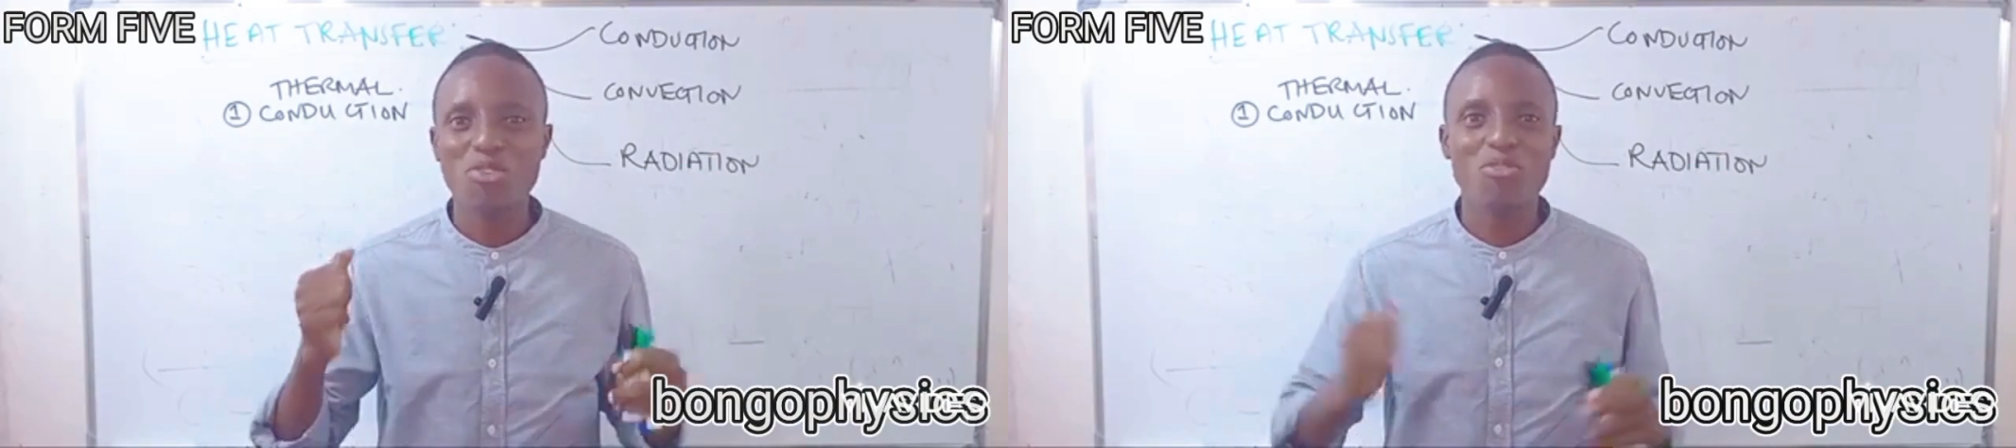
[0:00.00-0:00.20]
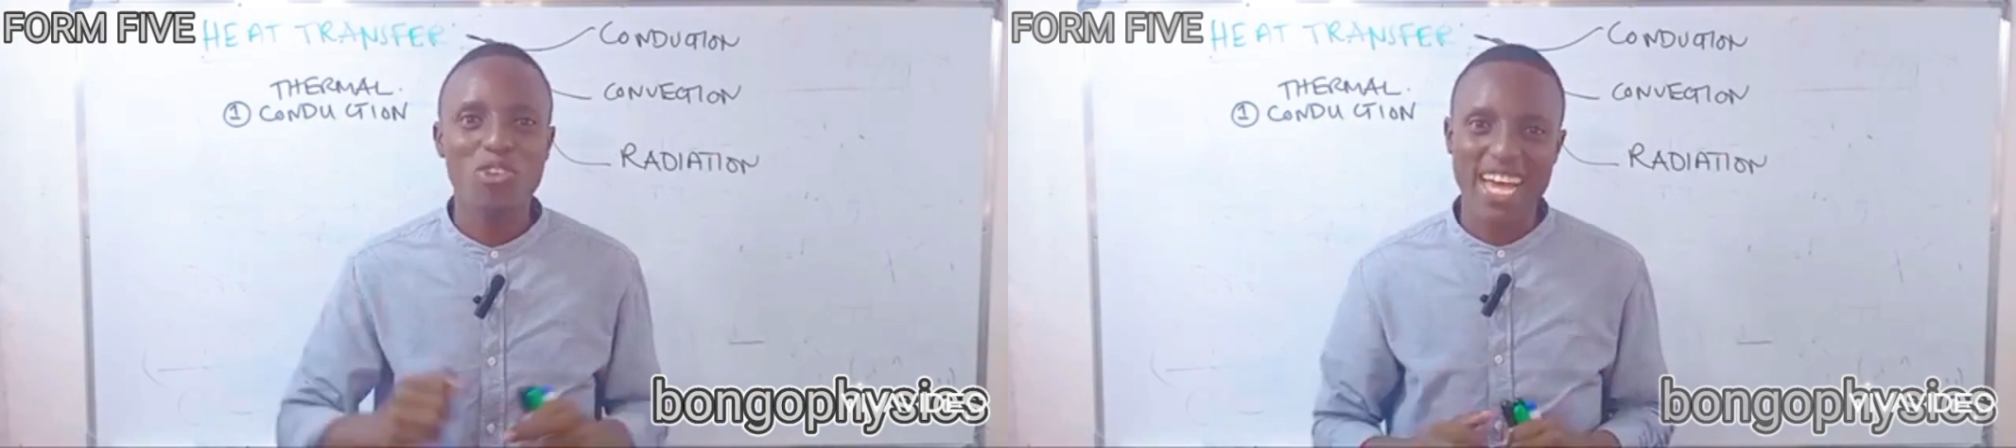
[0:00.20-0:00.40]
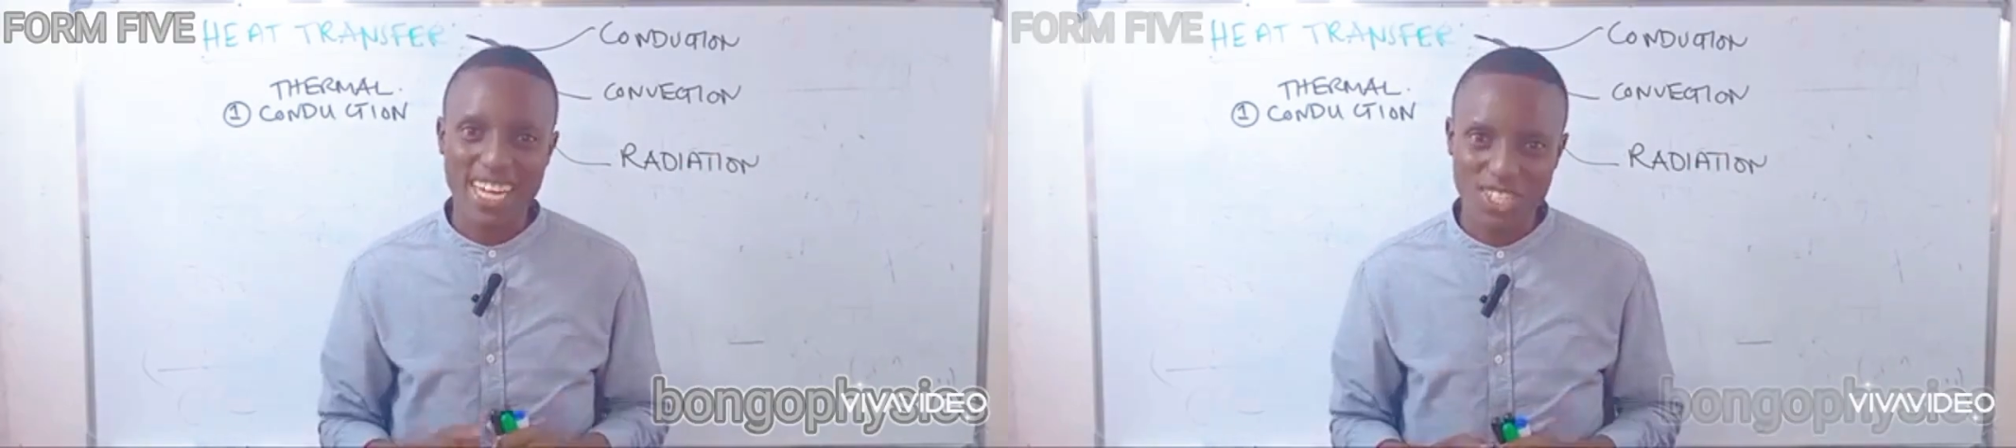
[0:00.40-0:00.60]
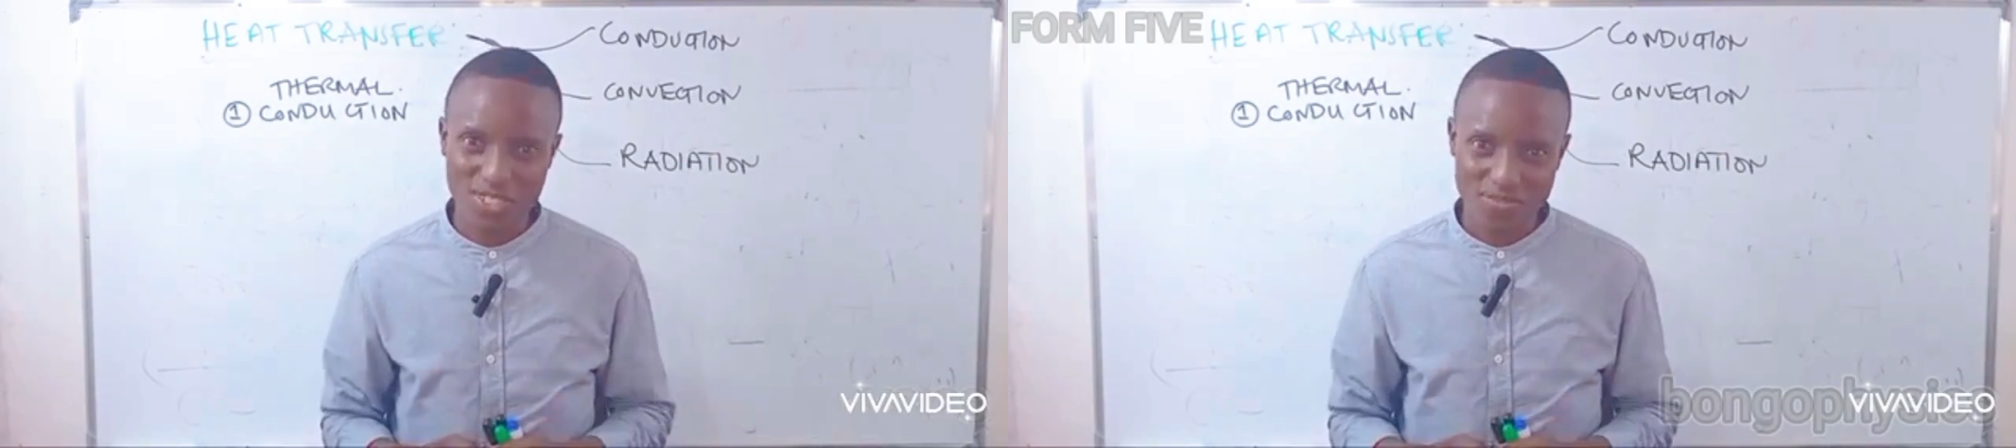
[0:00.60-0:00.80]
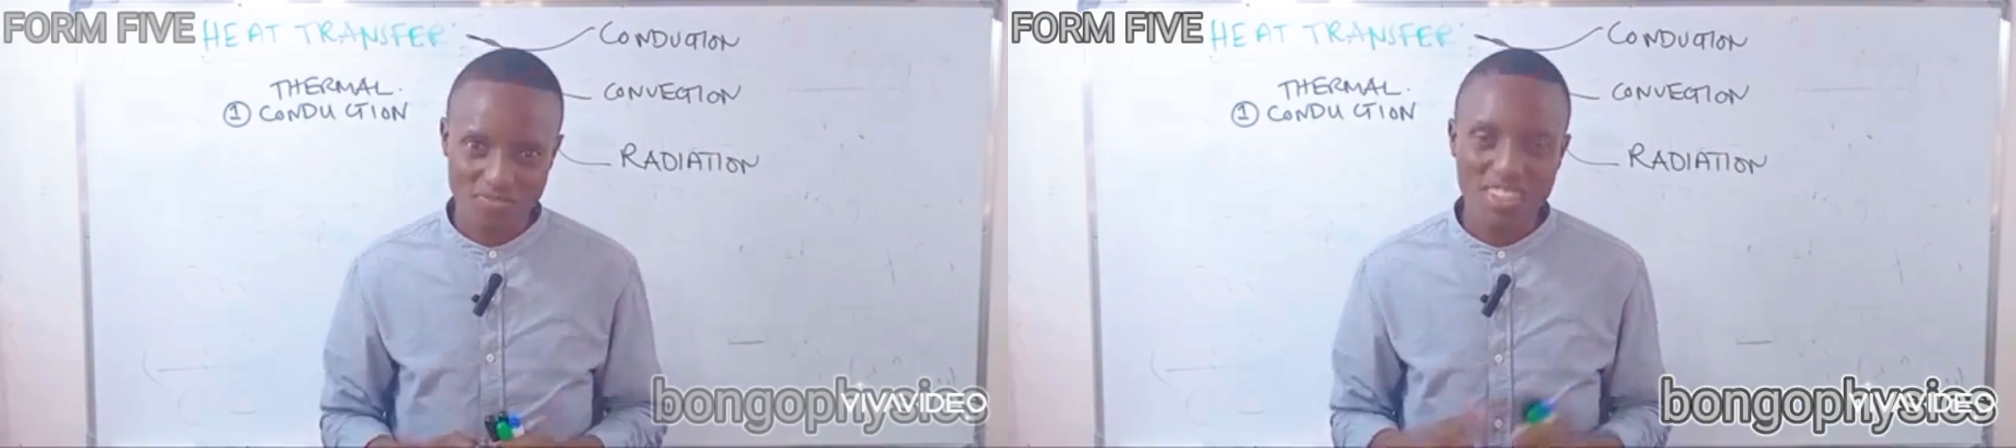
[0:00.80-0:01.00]
of
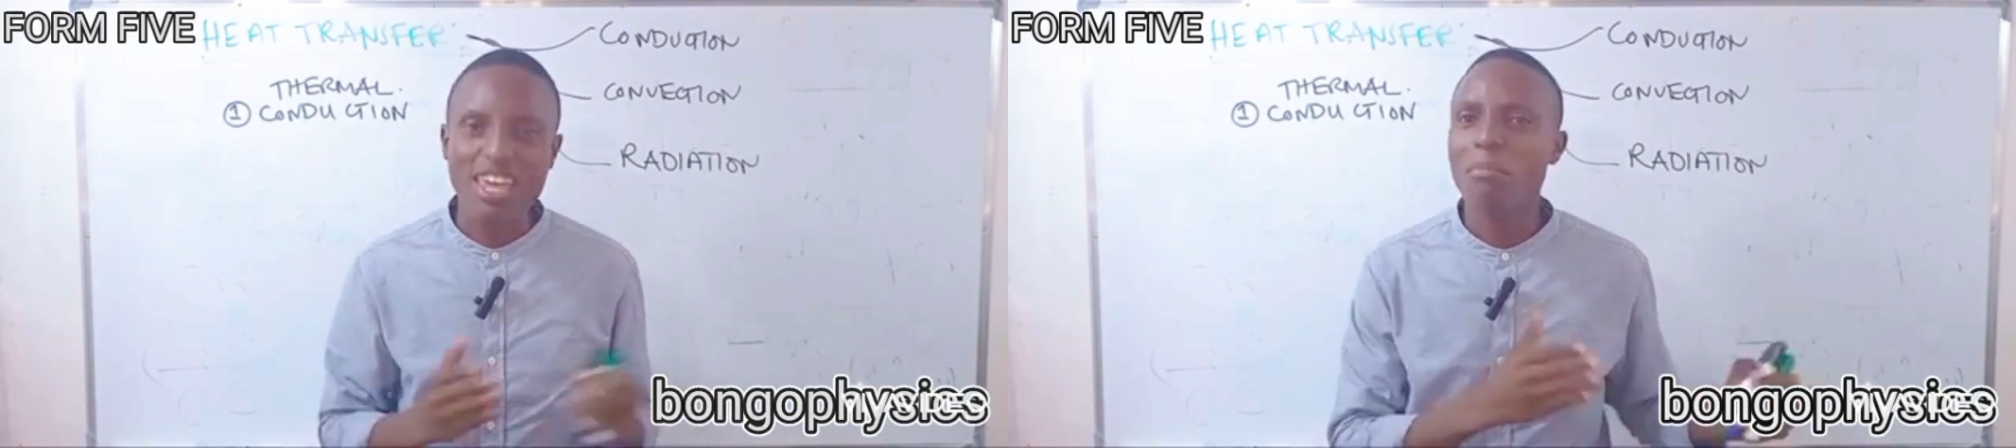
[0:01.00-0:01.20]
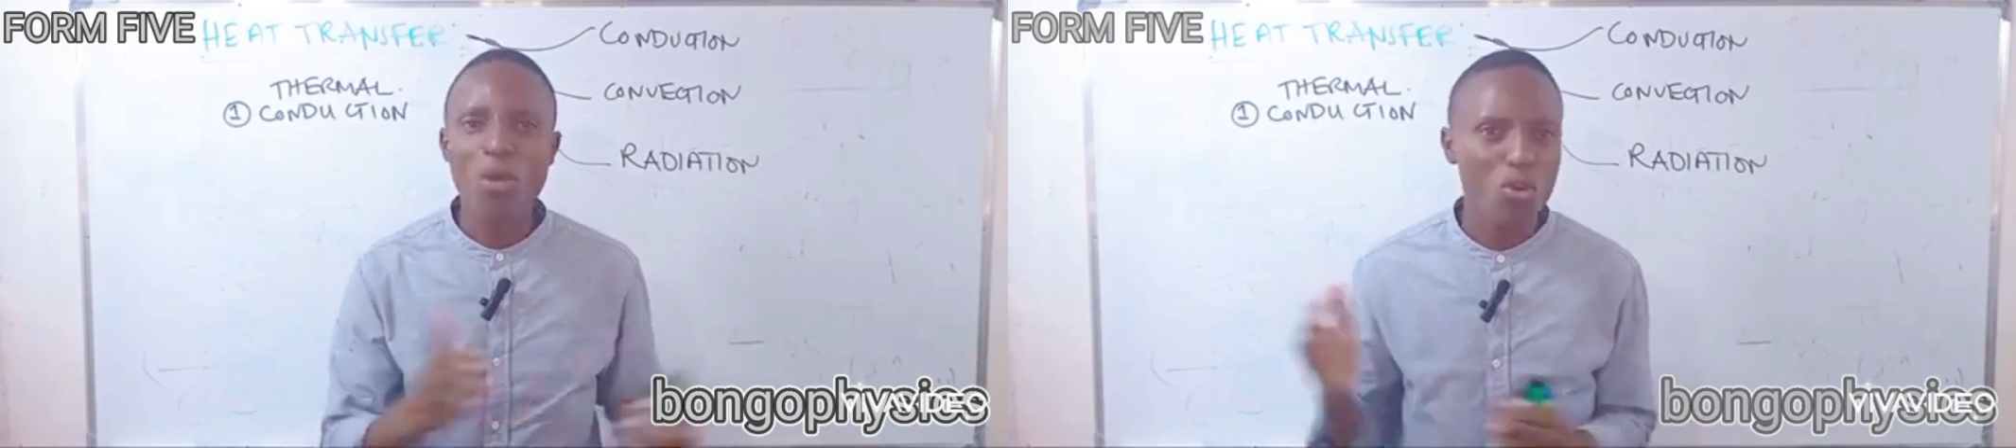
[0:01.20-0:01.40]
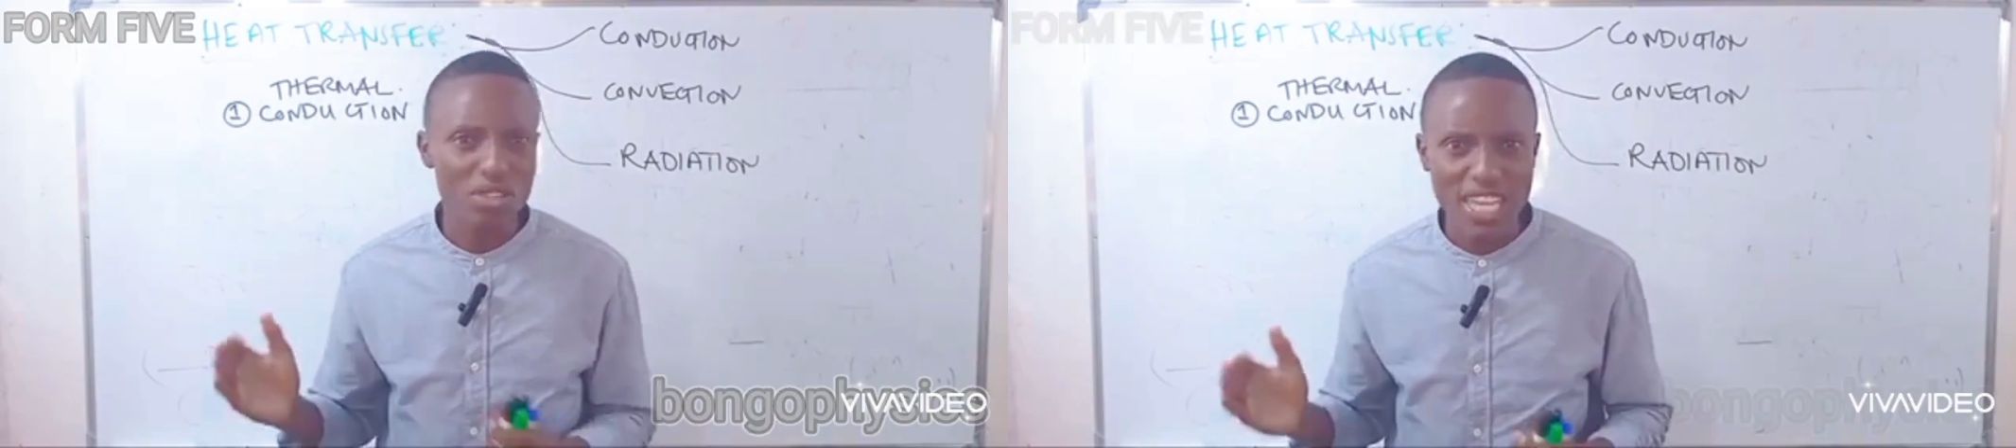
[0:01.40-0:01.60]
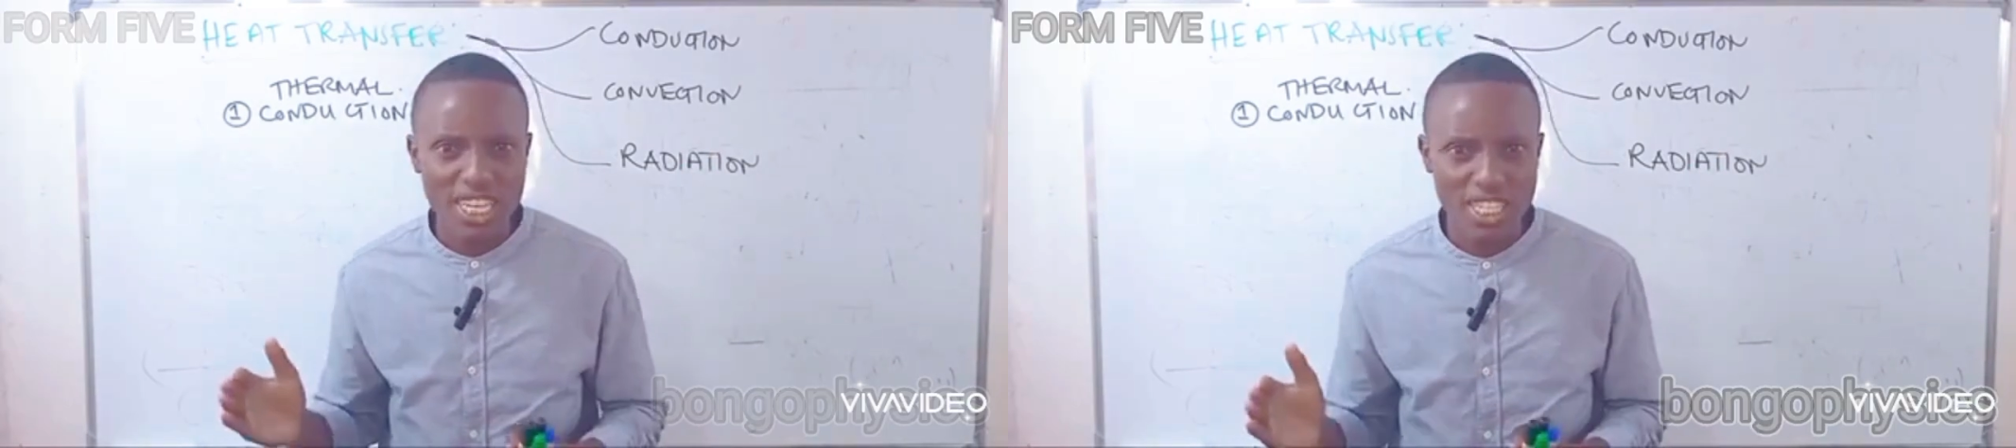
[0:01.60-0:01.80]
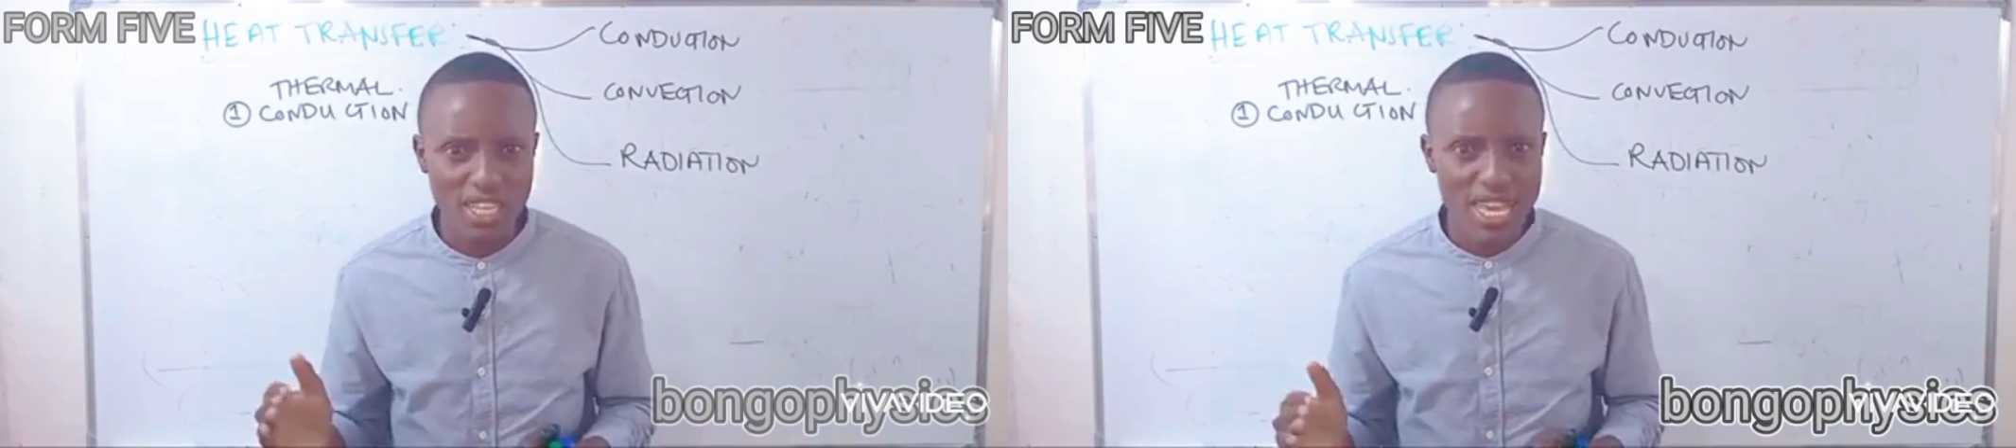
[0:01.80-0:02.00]
conduction, thermal conduction,